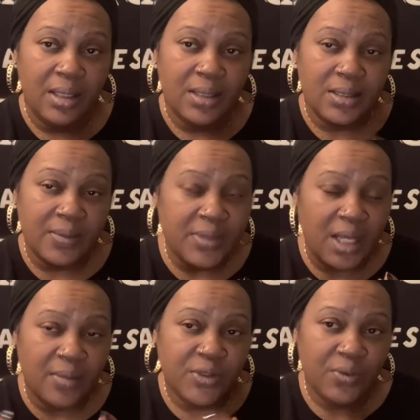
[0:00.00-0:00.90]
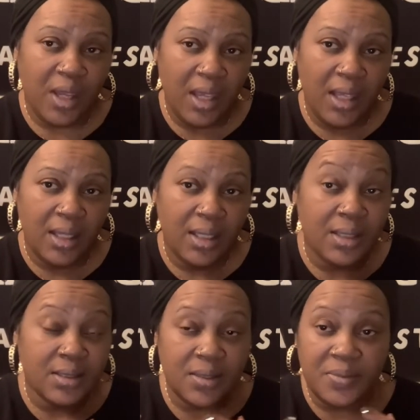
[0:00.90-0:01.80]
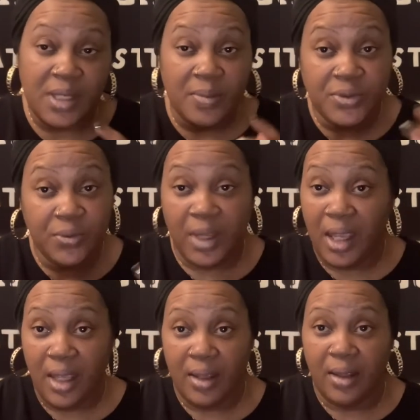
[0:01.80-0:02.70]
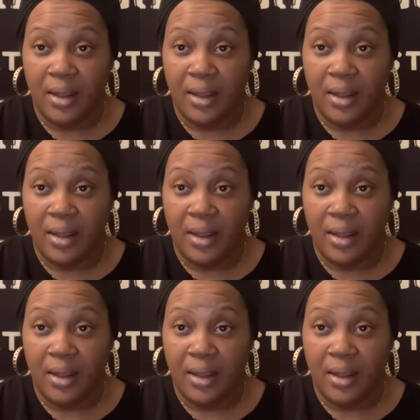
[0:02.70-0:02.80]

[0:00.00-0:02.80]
Sometimes you can and sometimes you can't.